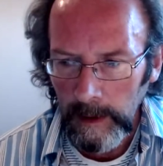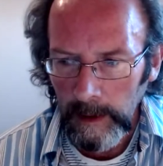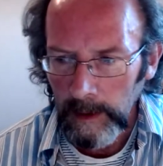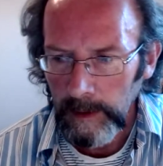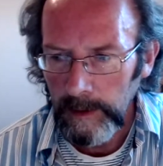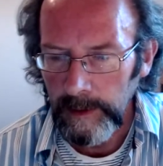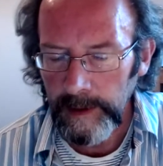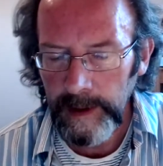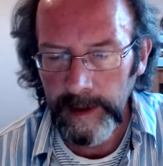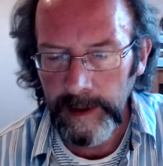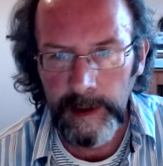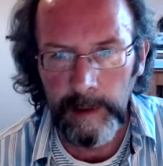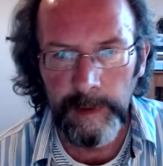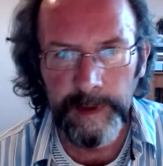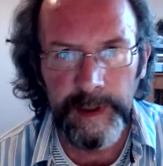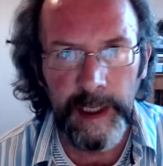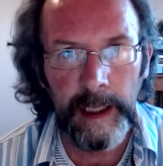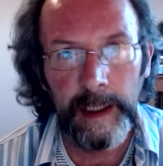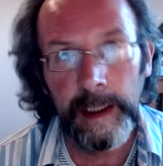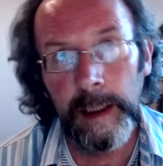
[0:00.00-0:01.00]
you'd end up with
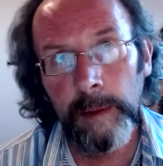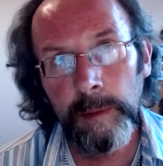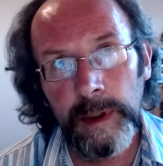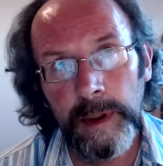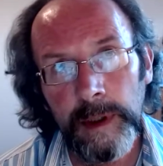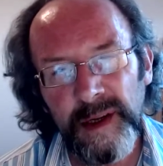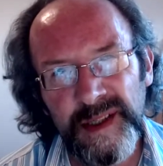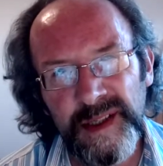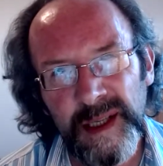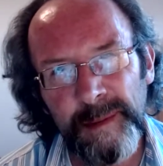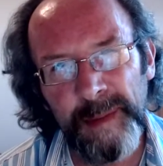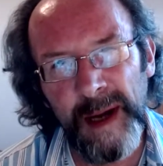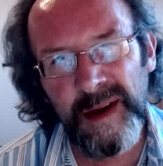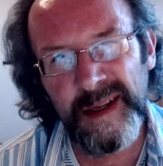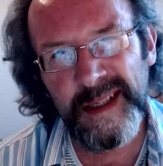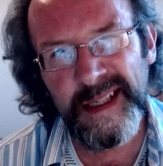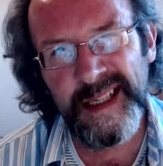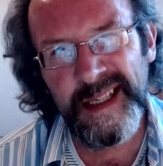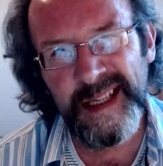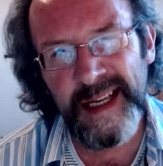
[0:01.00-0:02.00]
that. And it would cost about
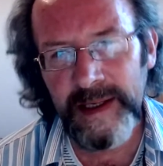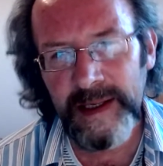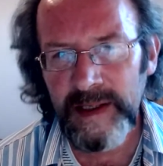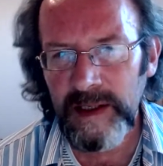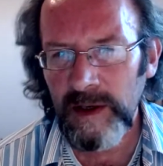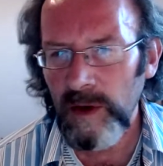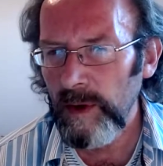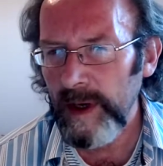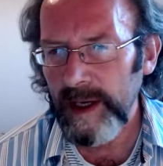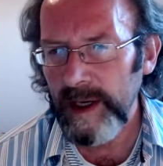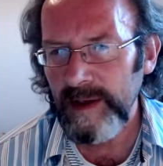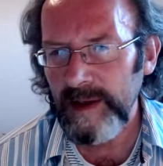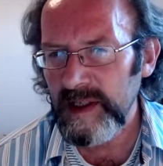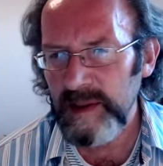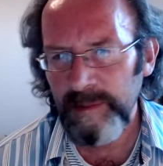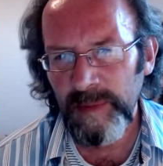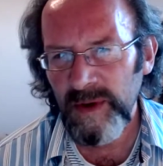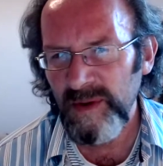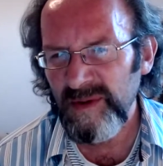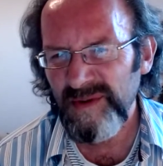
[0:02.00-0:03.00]
6 quid, I
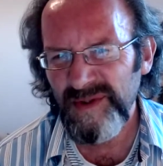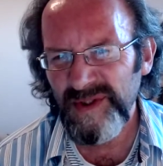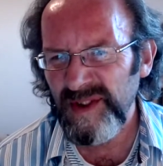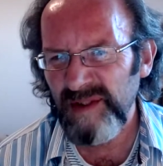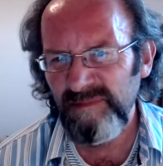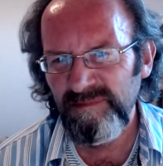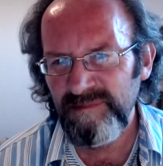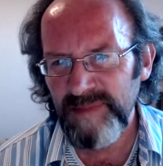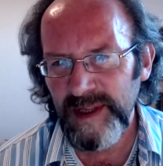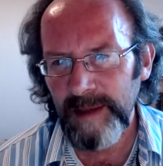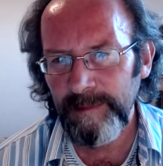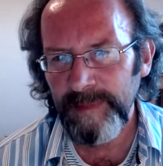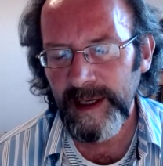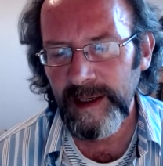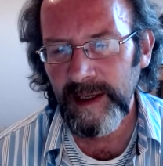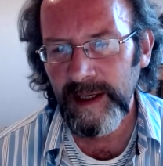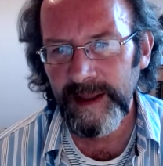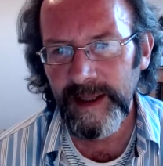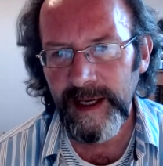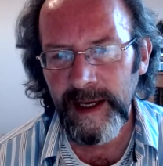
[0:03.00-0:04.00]
suppose, something
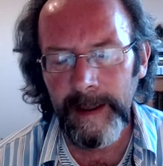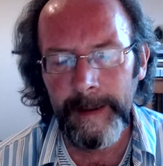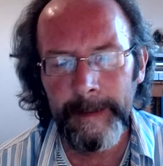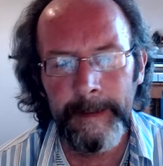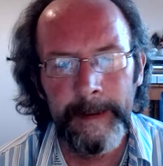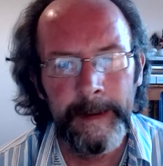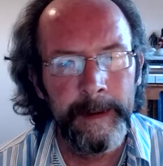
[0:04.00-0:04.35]
like that.